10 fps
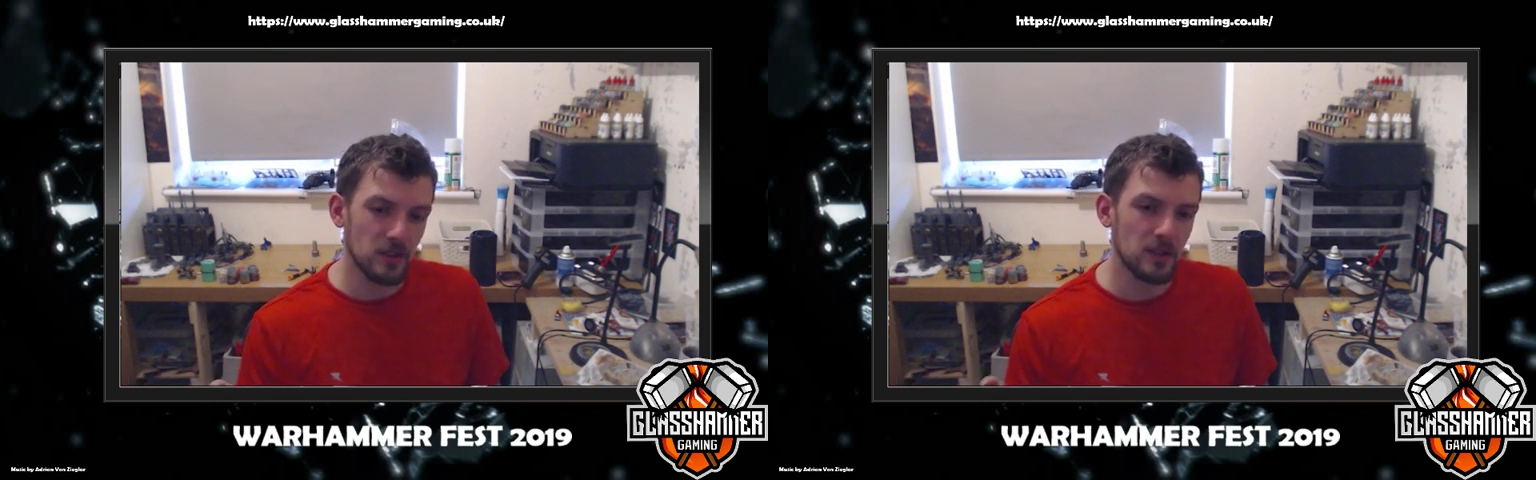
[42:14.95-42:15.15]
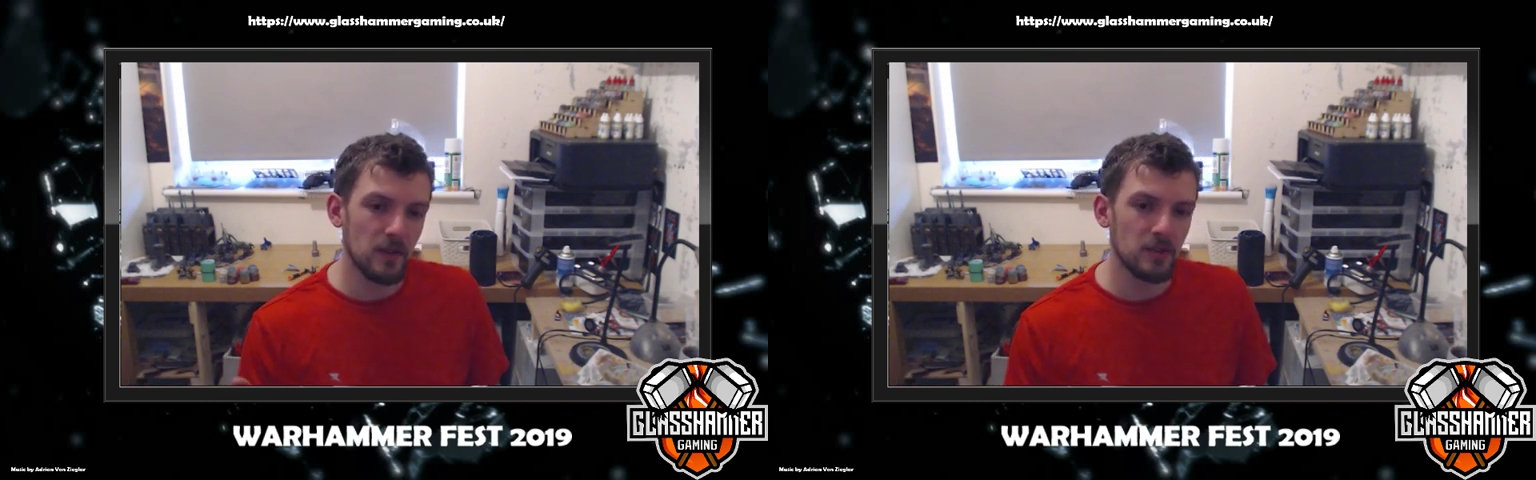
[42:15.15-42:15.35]
of
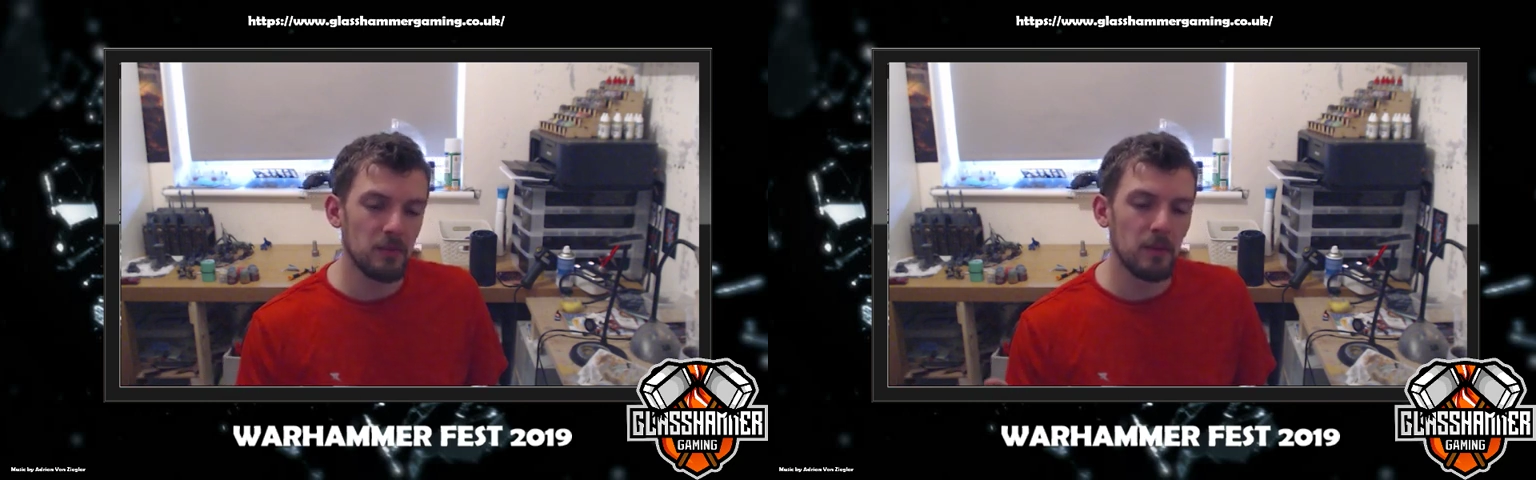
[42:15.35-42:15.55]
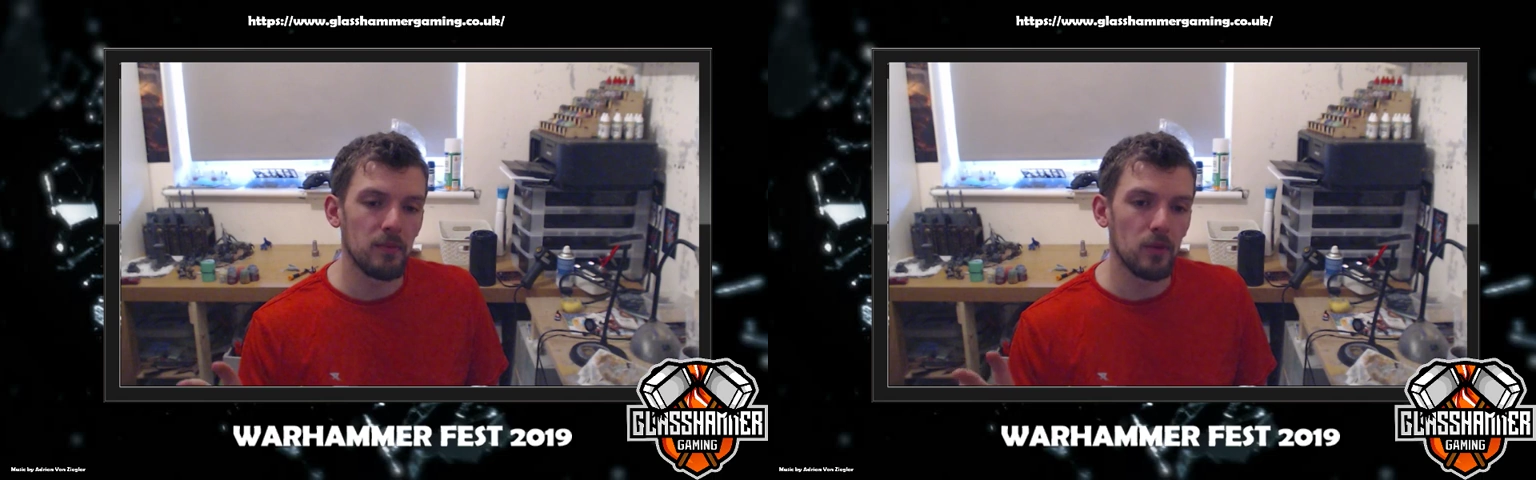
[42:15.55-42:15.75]
stuff has
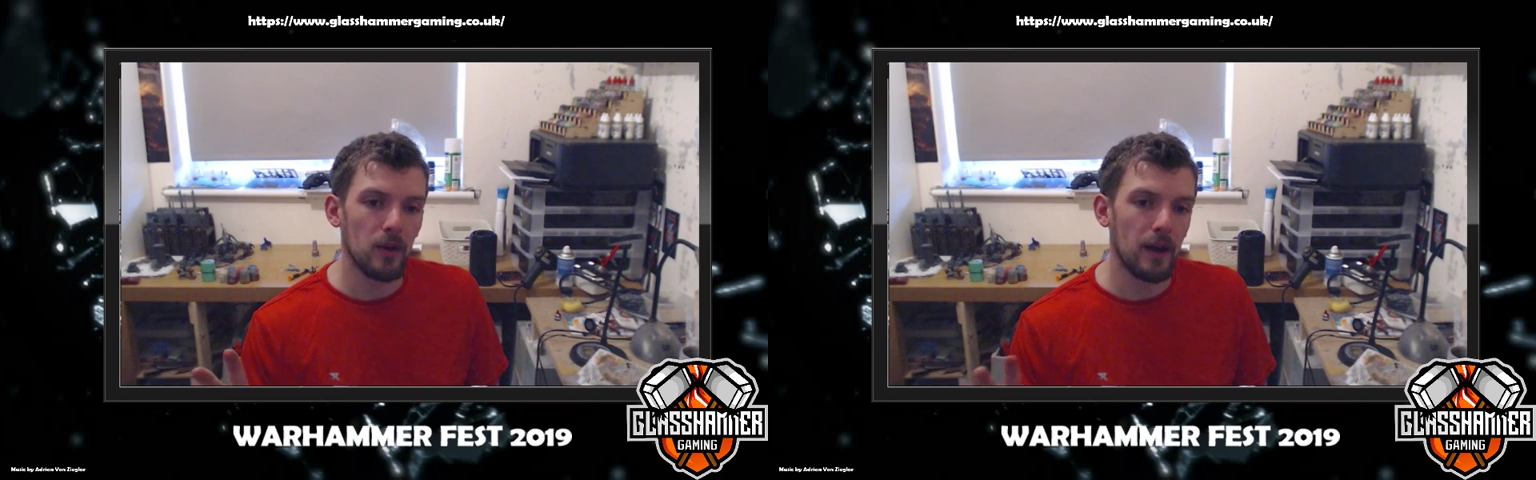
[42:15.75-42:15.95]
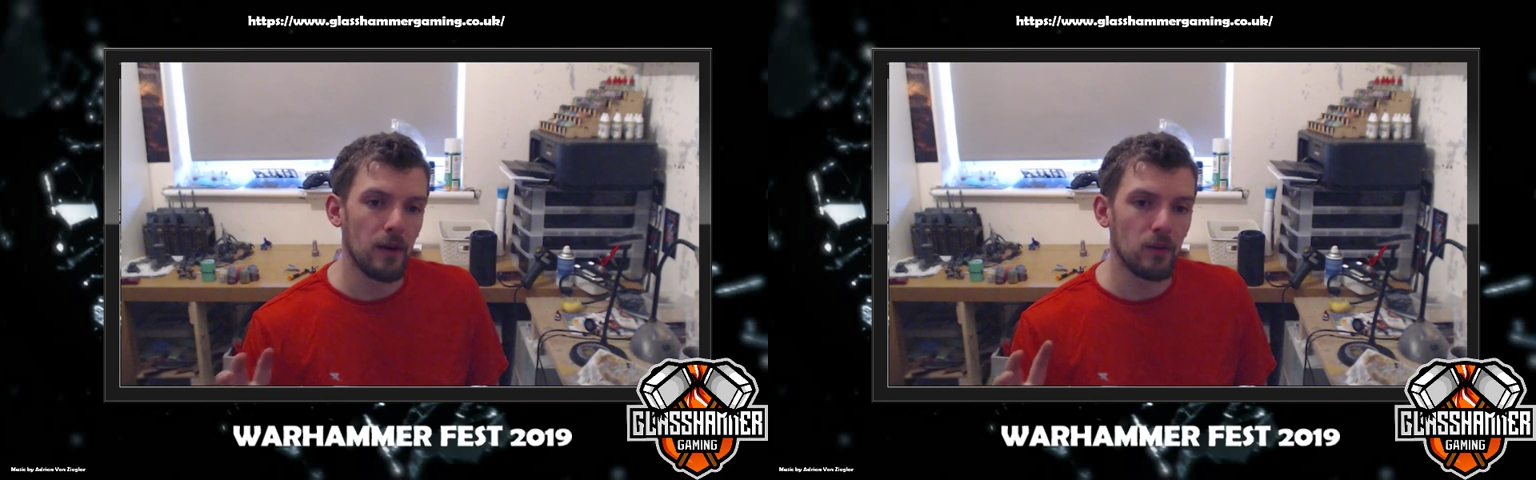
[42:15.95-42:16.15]
been brought
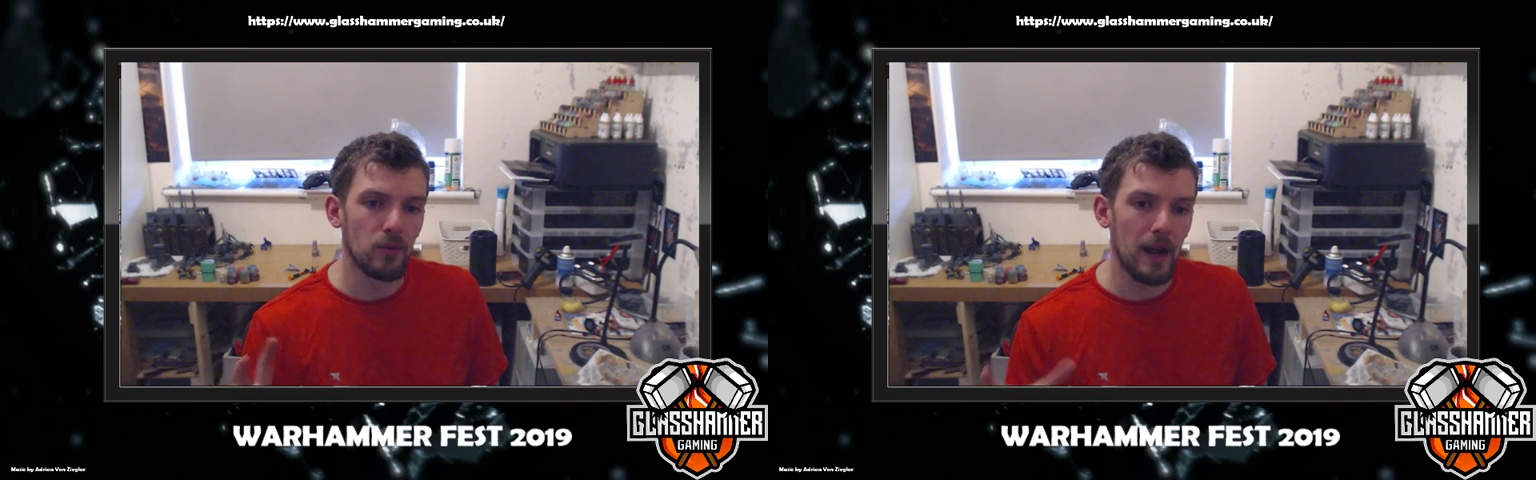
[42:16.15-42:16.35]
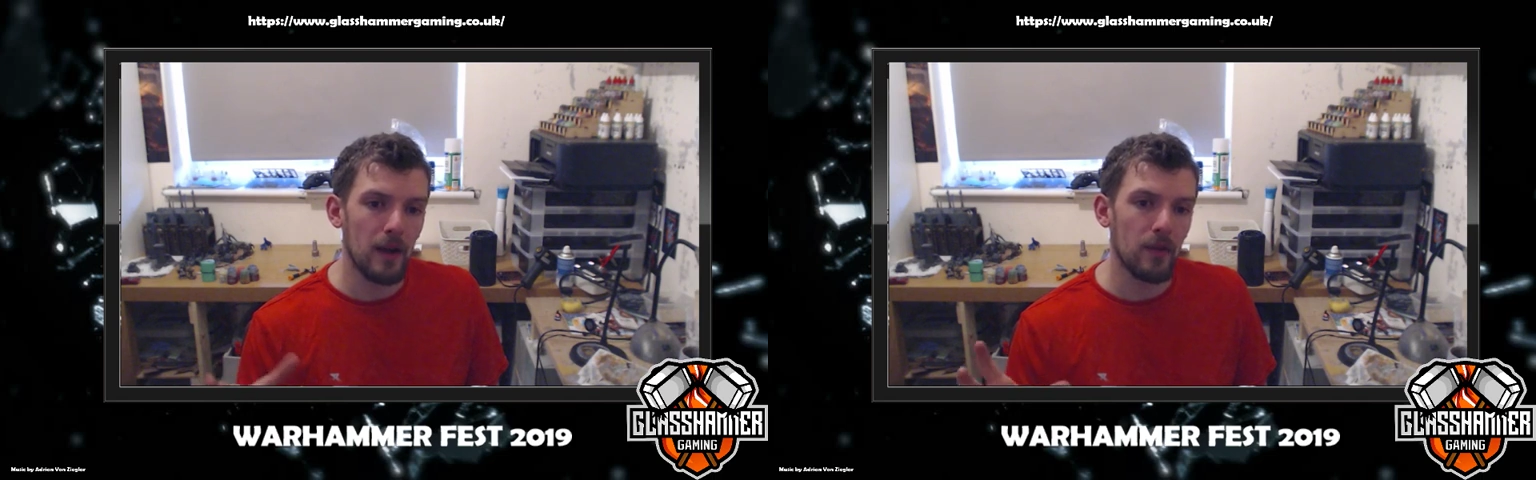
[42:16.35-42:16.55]
out
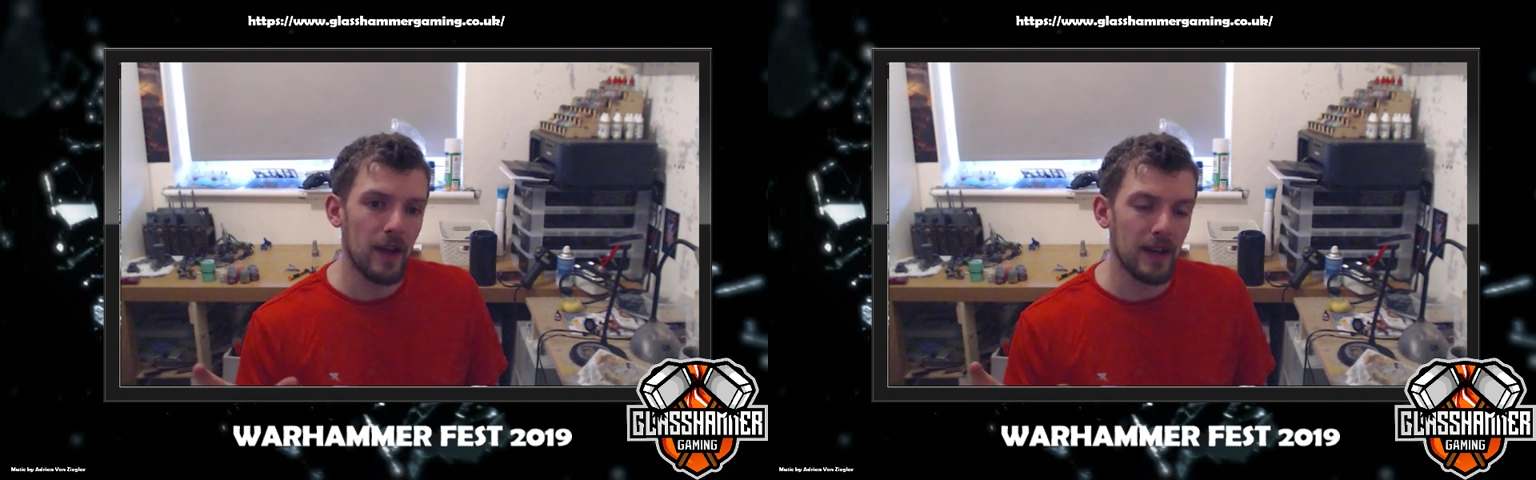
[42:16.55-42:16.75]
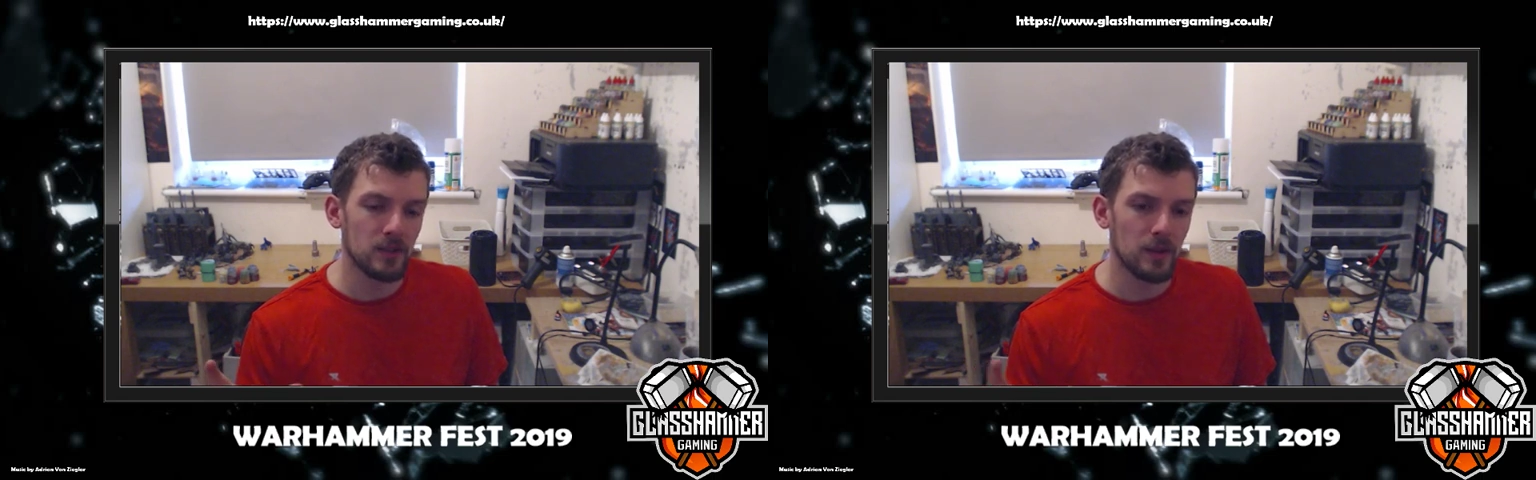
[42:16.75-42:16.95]
around
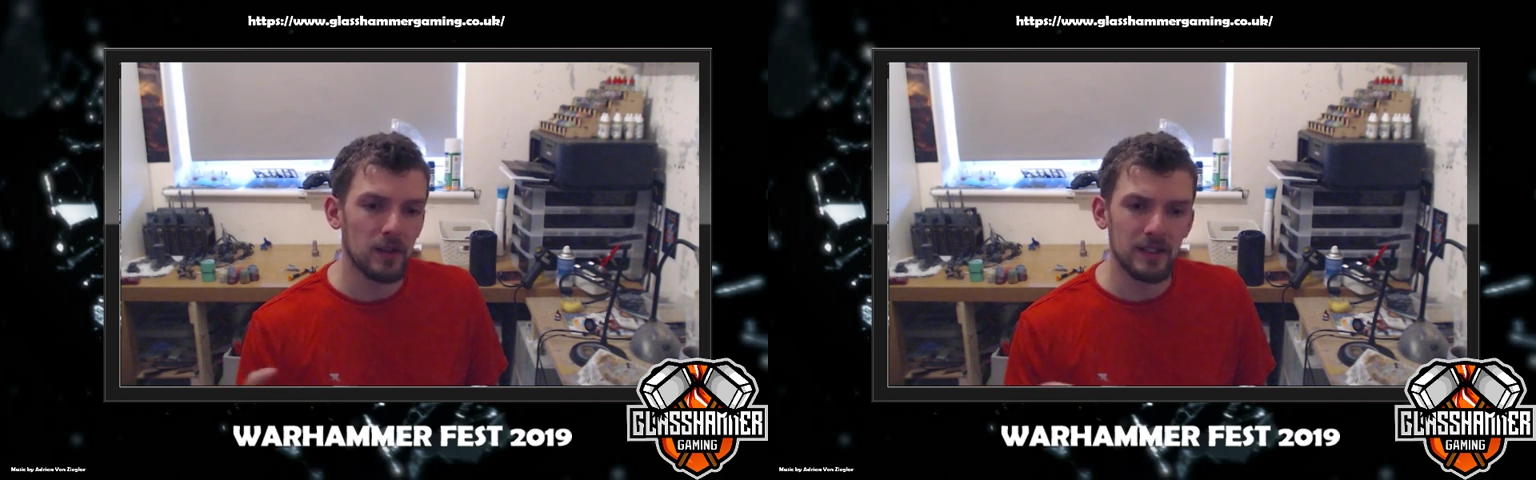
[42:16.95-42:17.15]
that as well,